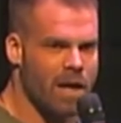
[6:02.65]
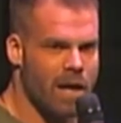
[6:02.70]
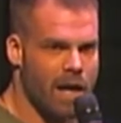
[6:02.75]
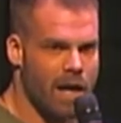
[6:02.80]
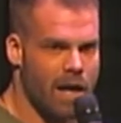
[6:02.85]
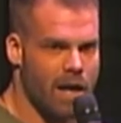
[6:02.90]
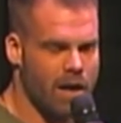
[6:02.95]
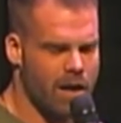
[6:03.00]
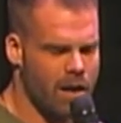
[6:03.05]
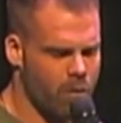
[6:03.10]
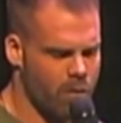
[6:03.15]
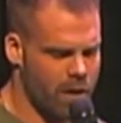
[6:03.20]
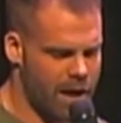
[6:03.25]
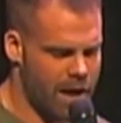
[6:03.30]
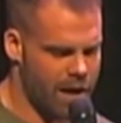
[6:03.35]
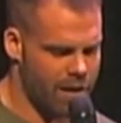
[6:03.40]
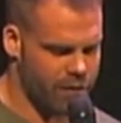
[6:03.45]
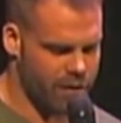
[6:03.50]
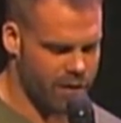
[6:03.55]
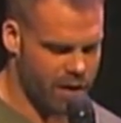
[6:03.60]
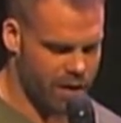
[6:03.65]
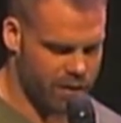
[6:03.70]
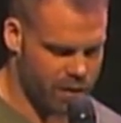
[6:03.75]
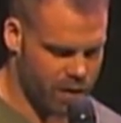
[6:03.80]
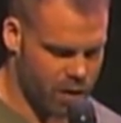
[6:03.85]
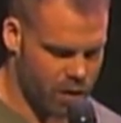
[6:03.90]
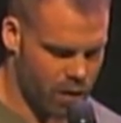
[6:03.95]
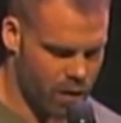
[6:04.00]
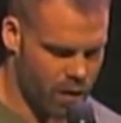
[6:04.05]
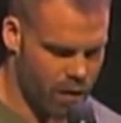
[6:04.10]
And after I got the
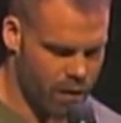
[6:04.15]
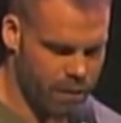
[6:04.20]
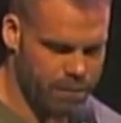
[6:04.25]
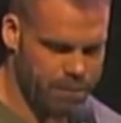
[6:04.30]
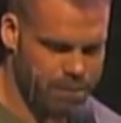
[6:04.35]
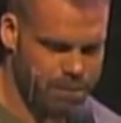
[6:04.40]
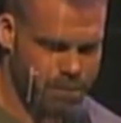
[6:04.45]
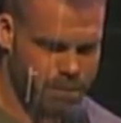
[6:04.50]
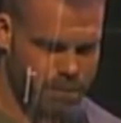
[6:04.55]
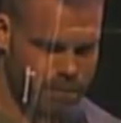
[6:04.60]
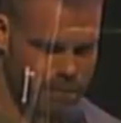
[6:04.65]
call,